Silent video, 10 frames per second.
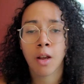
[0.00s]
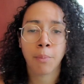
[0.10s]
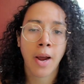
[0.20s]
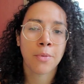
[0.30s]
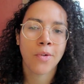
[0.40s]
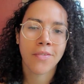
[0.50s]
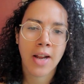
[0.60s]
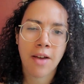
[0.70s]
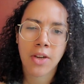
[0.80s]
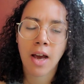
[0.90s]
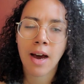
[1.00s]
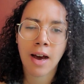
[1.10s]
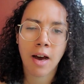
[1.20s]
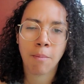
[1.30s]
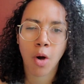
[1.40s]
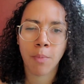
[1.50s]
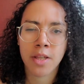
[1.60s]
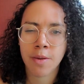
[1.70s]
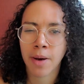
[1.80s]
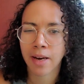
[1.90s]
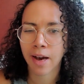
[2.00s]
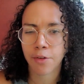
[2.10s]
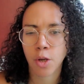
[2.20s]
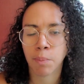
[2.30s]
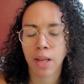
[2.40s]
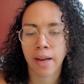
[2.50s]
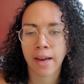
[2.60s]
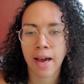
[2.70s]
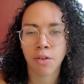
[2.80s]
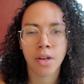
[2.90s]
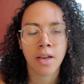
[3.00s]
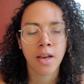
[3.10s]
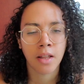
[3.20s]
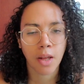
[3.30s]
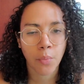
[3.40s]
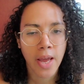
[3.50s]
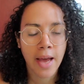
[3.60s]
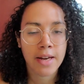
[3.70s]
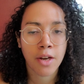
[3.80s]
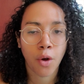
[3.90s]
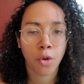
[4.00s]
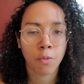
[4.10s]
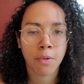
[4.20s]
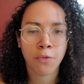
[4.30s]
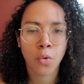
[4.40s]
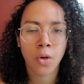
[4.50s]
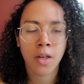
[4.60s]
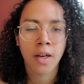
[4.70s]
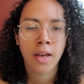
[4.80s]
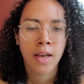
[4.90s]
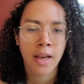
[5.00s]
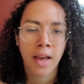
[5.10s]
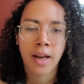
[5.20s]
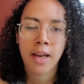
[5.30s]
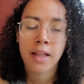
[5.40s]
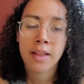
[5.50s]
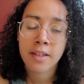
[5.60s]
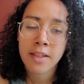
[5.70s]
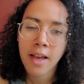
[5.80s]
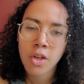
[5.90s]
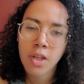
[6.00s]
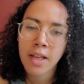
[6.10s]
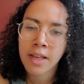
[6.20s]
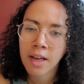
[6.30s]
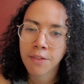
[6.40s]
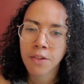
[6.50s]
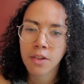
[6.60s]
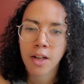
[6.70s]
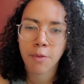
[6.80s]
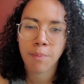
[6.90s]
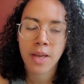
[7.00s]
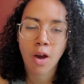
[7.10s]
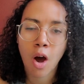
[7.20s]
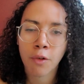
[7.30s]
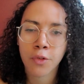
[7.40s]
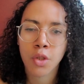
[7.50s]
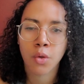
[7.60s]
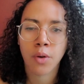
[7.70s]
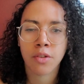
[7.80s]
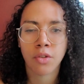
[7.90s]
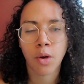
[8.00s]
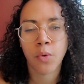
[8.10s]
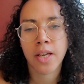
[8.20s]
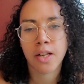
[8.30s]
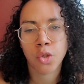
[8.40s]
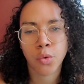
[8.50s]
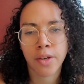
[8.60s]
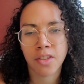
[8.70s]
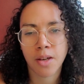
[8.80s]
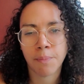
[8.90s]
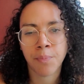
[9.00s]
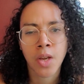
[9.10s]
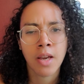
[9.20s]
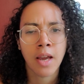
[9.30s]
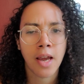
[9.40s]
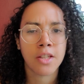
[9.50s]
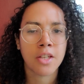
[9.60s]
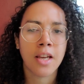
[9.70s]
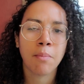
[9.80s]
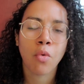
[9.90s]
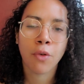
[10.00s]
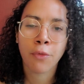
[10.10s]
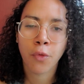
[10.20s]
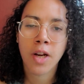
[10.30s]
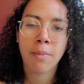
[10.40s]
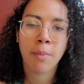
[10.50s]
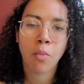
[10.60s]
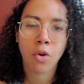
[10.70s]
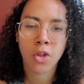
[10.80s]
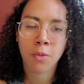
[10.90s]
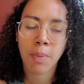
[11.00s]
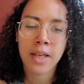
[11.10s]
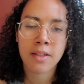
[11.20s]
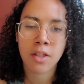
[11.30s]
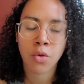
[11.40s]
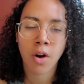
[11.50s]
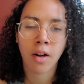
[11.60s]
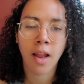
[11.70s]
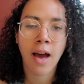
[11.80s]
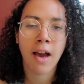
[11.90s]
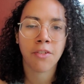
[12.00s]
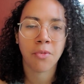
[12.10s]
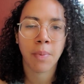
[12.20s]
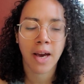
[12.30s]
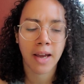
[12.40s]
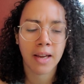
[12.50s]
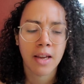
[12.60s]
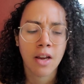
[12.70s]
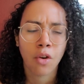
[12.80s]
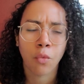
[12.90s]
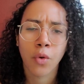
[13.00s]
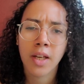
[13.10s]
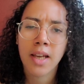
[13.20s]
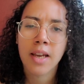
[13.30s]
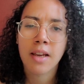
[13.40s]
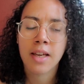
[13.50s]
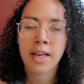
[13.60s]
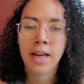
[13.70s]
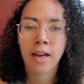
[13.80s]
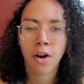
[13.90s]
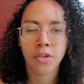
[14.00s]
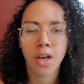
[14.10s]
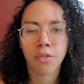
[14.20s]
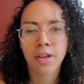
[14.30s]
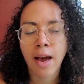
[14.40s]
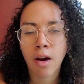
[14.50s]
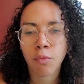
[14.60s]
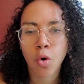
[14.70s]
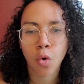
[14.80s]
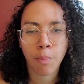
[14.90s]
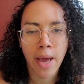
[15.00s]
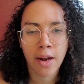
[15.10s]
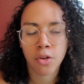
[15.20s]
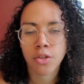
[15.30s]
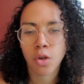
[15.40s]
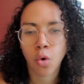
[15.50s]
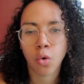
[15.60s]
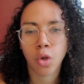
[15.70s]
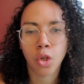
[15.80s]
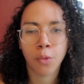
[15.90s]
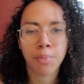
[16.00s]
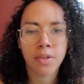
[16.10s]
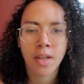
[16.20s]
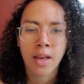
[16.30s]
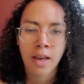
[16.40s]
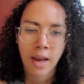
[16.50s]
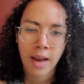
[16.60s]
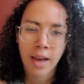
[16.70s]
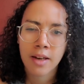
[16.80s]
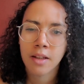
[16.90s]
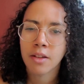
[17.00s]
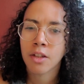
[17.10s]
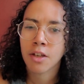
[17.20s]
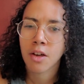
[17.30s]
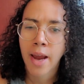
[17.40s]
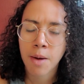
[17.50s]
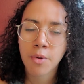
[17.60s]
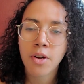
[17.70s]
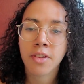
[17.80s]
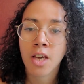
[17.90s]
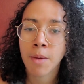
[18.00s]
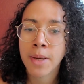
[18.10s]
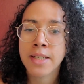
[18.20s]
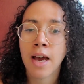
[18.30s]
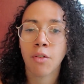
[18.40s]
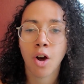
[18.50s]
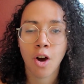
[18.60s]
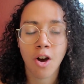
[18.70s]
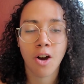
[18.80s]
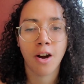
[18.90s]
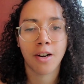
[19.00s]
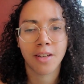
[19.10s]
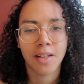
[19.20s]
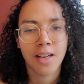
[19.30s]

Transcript: And perhaps we've been having aha moments about how they're playing out that we hadn't noticed before. And again, this is actually gifts that are being offered to us so that we can address them and to get more freedom and more space into our lives by really getting ourselves out of old patterns and old loops. And the hammer is coming down hard.